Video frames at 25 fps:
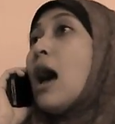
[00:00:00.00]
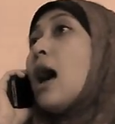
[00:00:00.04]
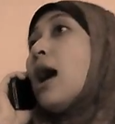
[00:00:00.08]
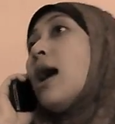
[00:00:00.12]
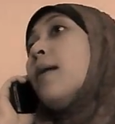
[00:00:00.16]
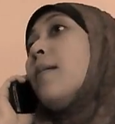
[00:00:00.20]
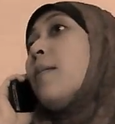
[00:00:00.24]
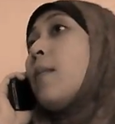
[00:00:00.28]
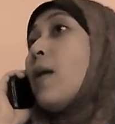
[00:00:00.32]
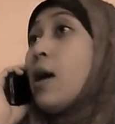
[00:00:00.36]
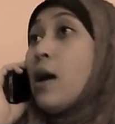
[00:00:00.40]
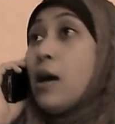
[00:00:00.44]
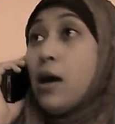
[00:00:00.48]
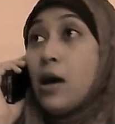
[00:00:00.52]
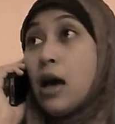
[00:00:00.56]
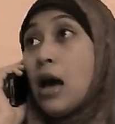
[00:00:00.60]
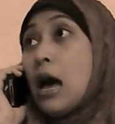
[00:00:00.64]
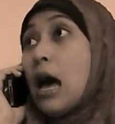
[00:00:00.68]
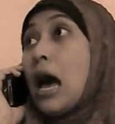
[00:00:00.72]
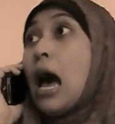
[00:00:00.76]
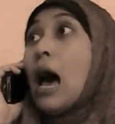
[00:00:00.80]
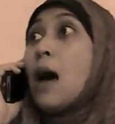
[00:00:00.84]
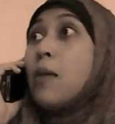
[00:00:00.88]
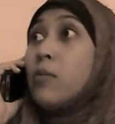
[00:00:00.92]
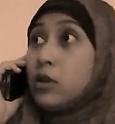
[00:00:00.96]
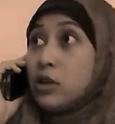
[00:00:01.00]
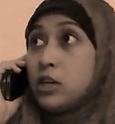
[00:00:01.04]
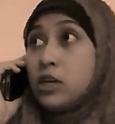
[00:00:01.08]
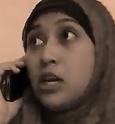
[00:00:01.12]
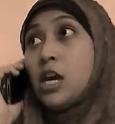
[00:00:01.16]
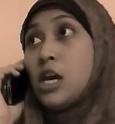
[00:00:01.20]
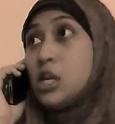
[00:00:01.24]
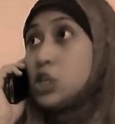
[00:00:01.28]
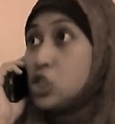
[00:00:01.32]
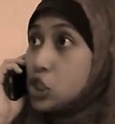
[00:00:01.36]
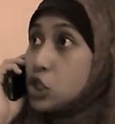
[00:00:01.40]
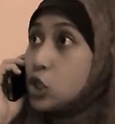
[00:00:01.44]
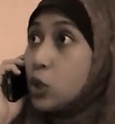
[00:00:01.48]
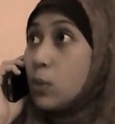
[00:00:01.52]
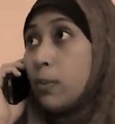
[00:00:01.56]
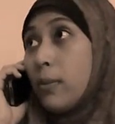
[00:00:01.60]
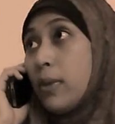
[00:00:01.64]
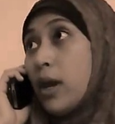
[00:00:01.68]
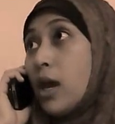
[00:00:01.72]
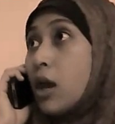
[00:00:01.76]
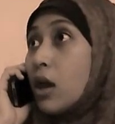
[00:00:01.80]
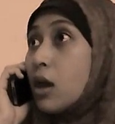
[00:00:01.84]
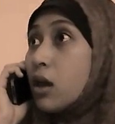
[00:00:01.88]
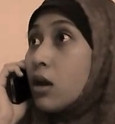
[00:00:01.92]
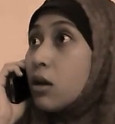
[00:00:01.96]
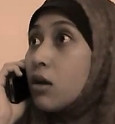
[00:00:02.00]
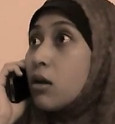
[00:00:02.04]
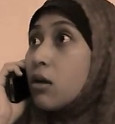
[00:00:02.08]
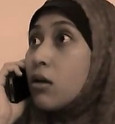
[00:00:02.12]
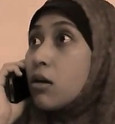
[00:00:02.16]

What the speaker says: I'm gonna get you, man.